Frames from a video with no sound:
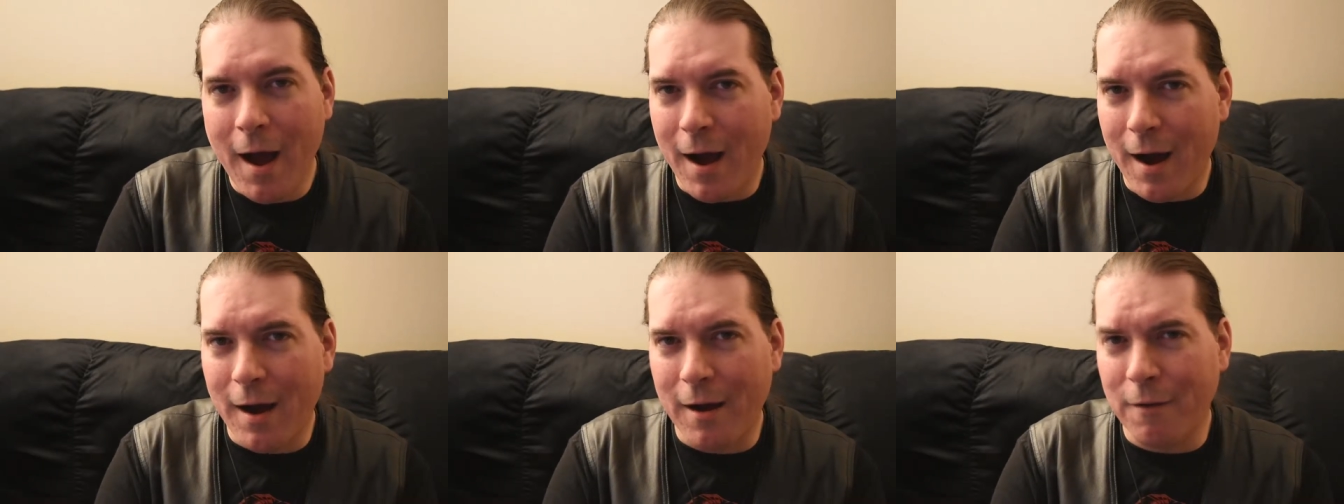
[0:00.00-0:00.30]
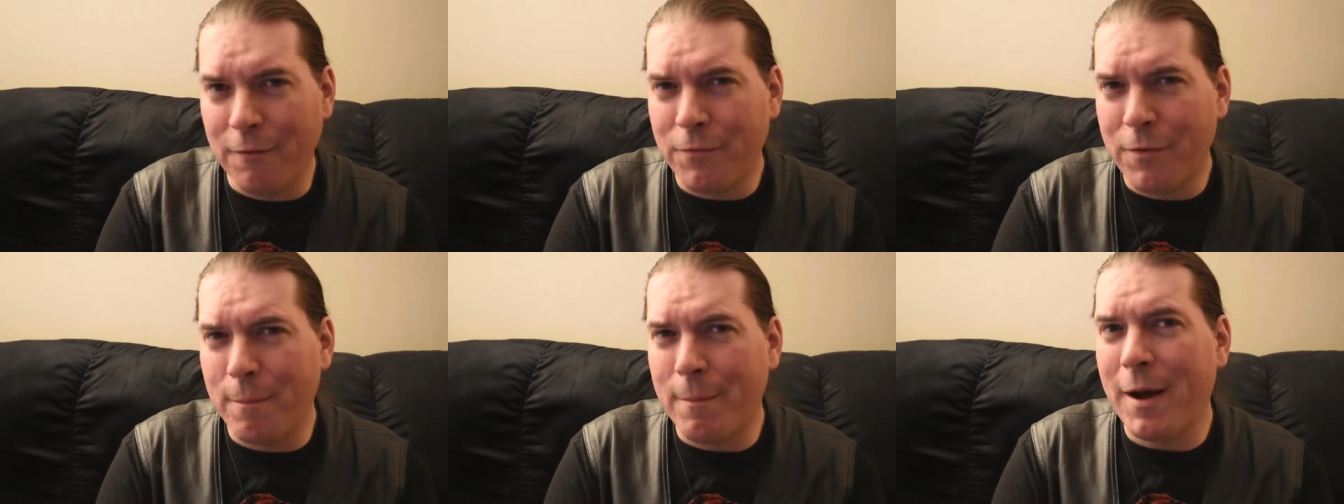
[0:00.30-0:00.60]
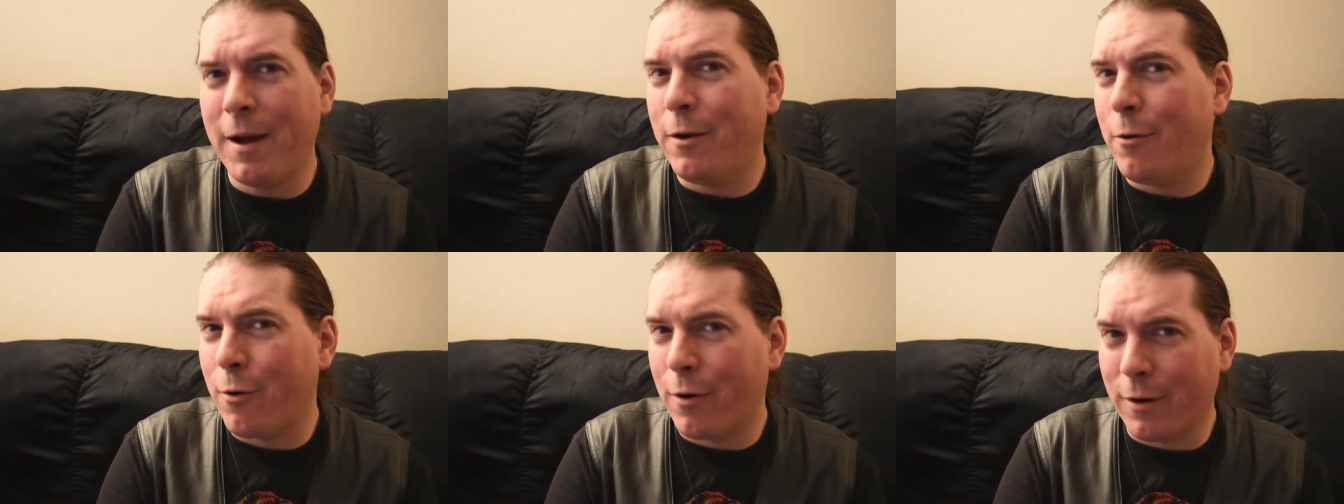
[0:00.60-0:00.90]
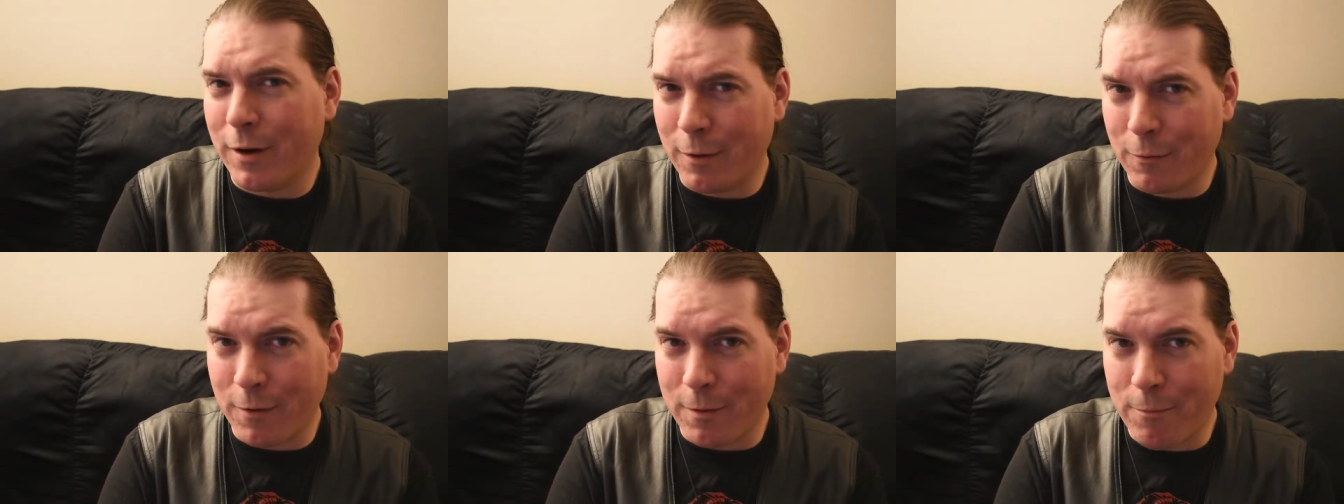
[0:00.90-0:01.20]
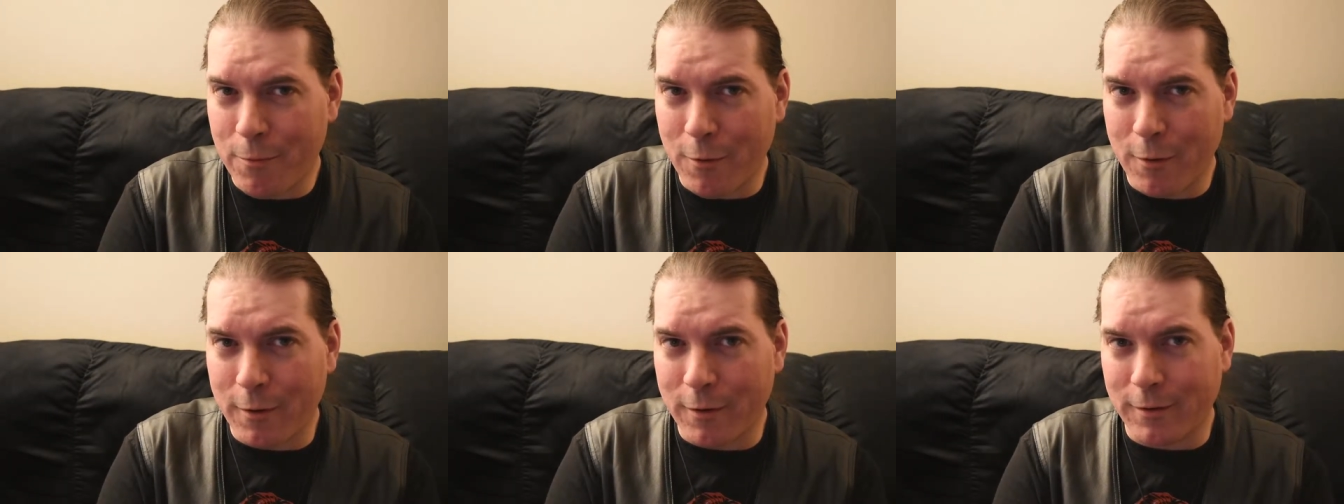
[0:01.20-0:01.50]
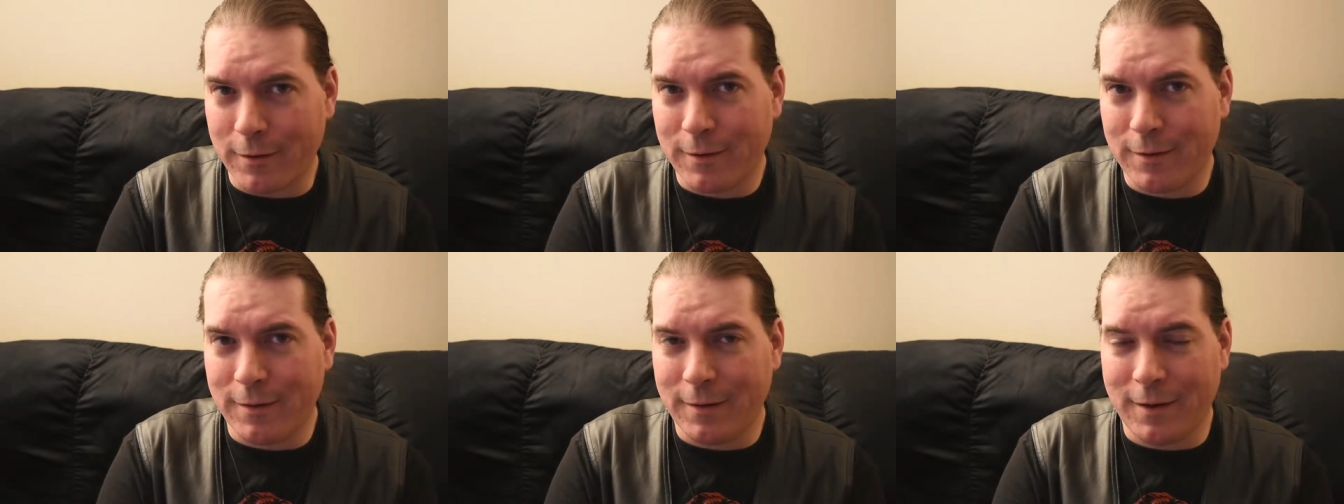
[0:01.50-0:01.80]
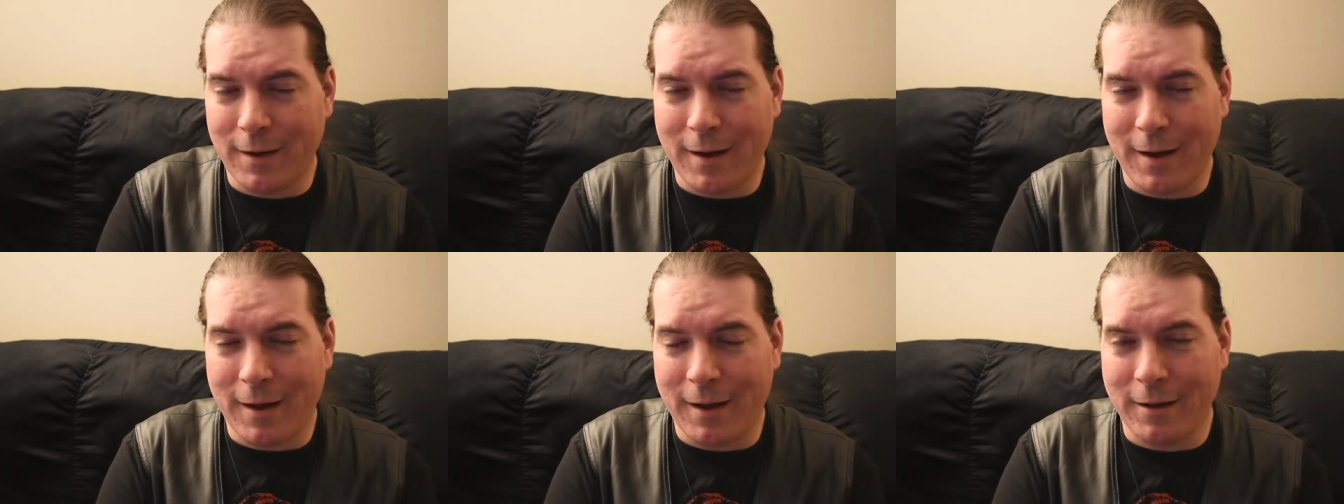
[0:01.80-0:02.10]
of the Minority Report
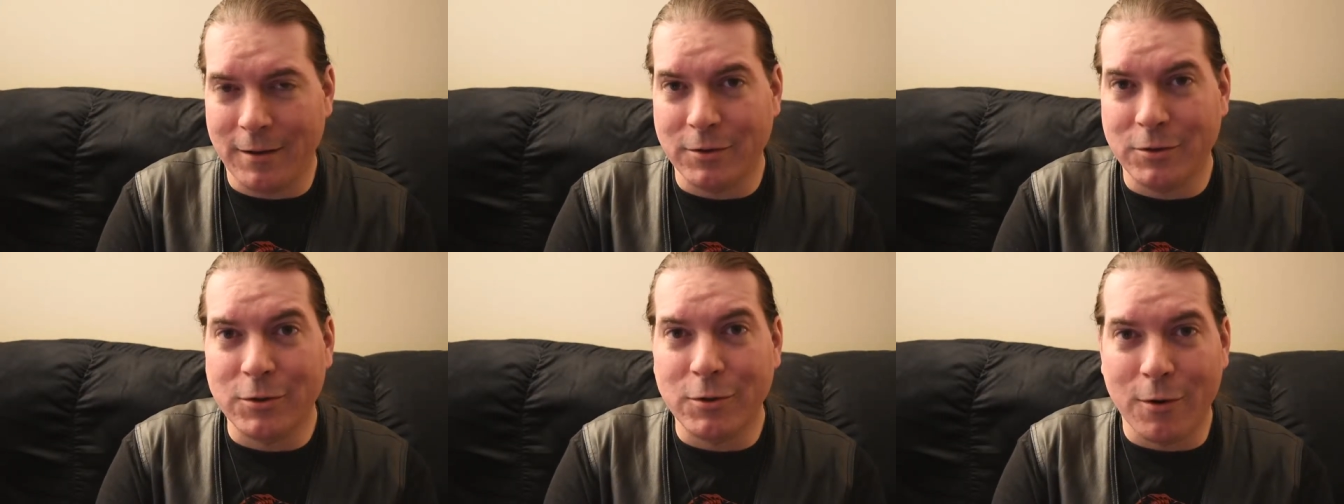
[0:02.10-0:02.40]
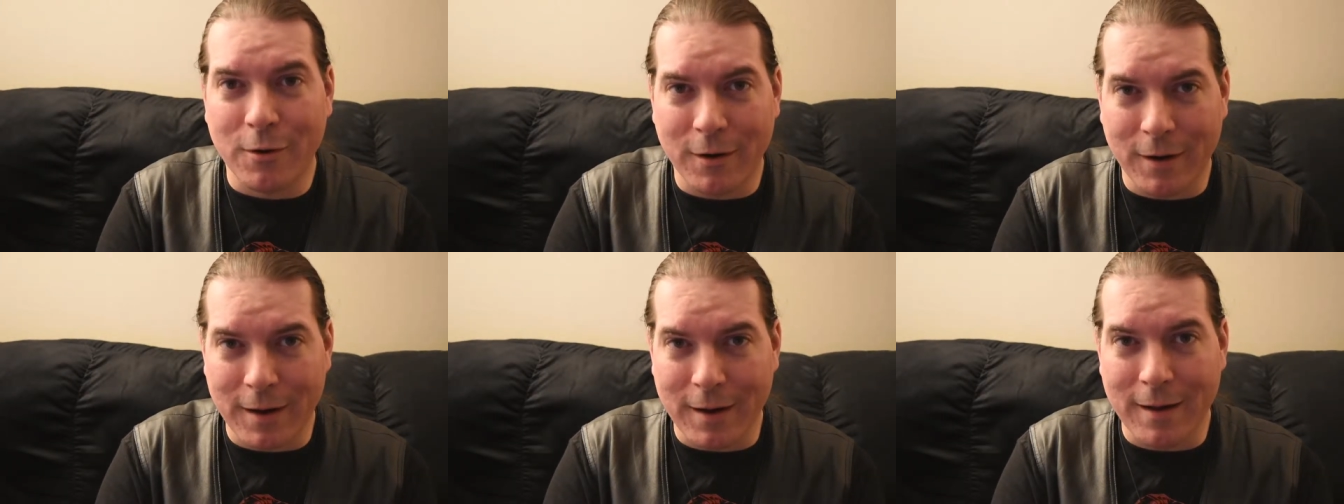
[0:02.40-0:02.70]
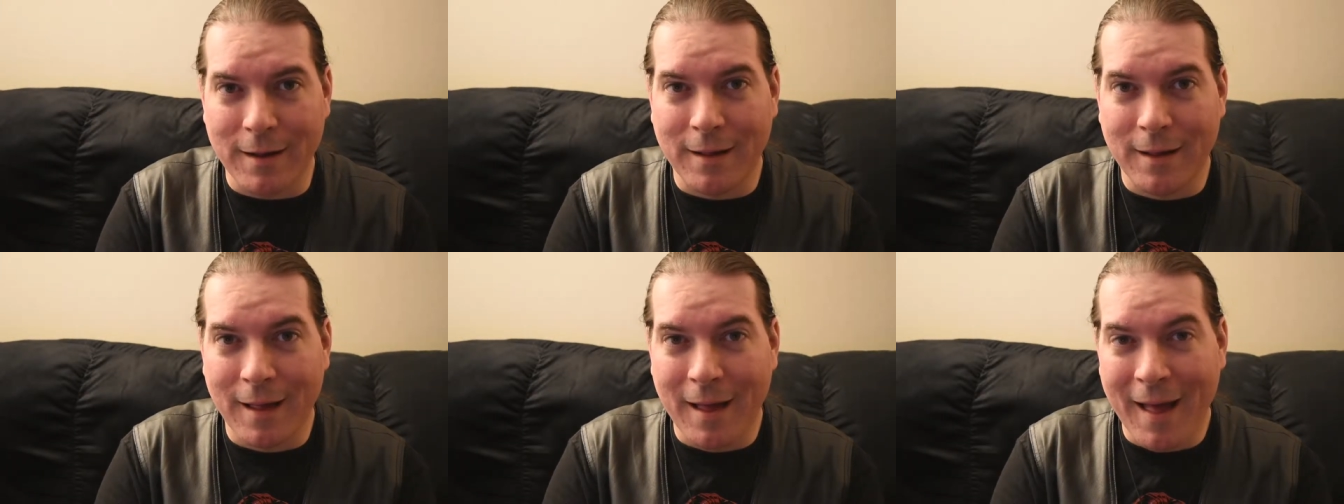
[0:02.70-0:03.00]
story.